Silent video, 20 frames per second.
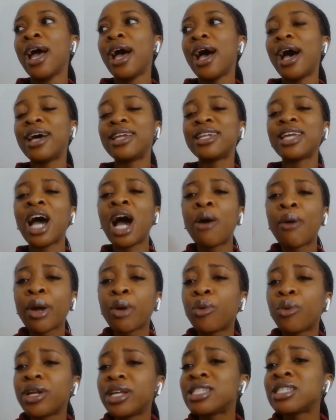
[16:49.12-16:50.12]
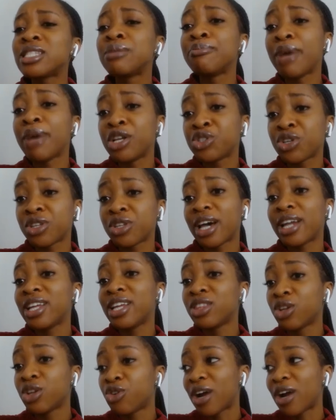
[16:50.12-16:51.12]
and how I wanted to measure that
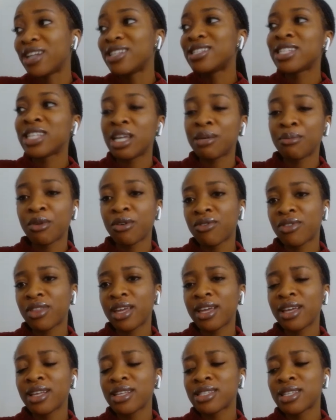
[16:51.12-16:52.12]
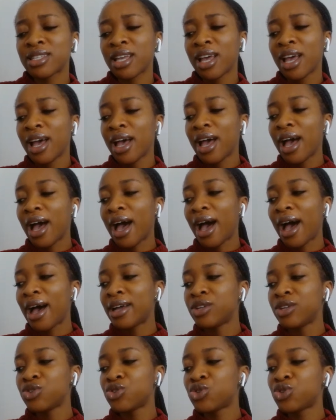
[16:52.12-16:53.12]
in the grand scheme of things.
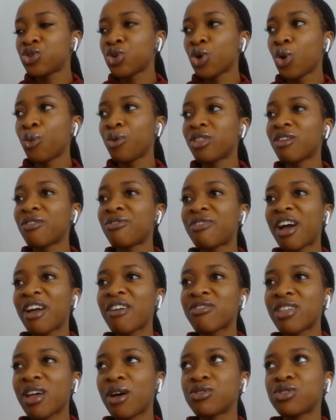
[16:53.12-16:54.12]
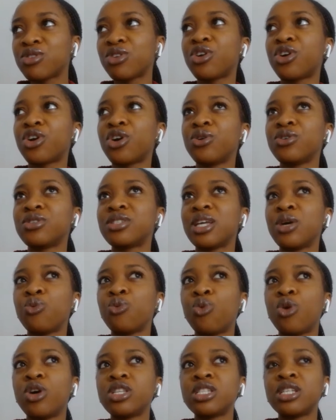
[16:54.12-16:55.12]
And so with the 5,000 girls, it
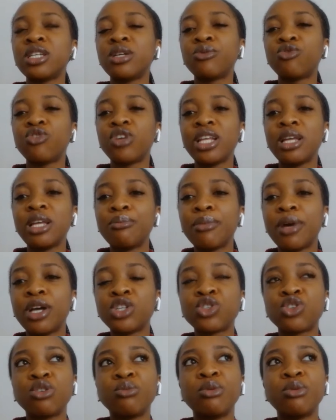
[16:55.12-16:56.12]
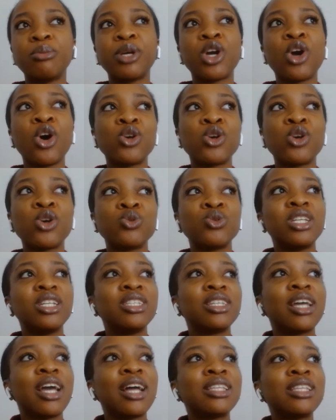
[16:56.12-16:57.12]
wasn't really measurable, because we
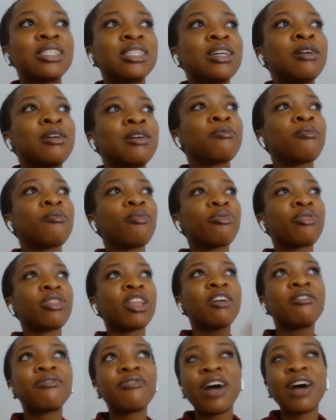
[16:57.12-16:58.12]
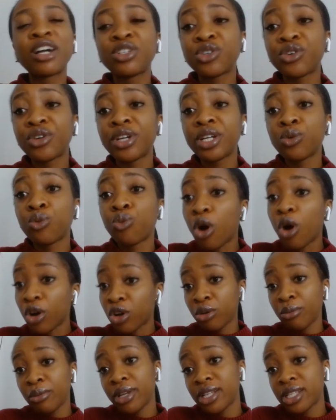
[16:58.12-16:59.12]
didn't get to factor in what
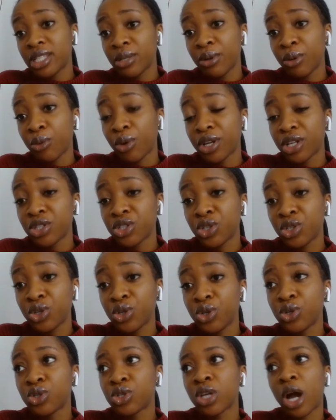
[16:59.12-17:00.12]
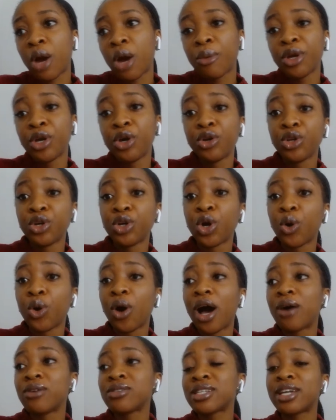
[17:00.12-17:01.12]
community we wanted to use. Are we going to go
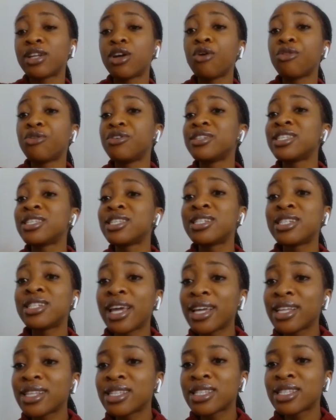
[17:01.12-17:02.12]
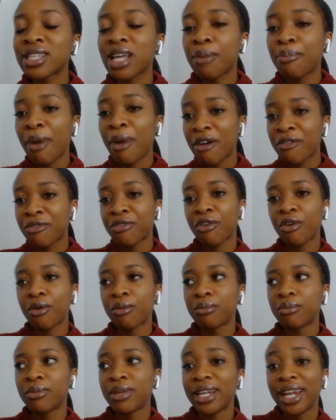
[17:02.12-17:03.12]
outside other states apart
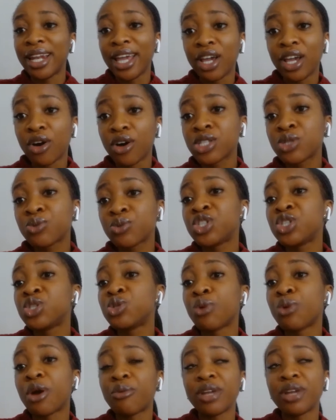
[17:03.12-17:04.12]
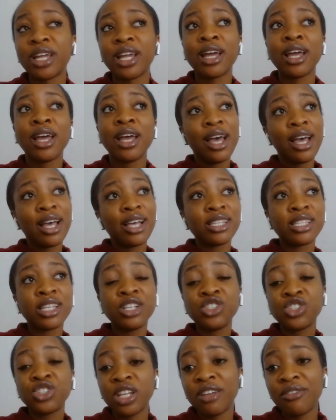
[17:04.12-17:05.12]
from Lagos, which is where we
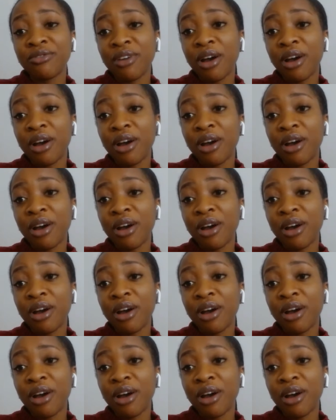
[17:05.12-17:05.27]
essentially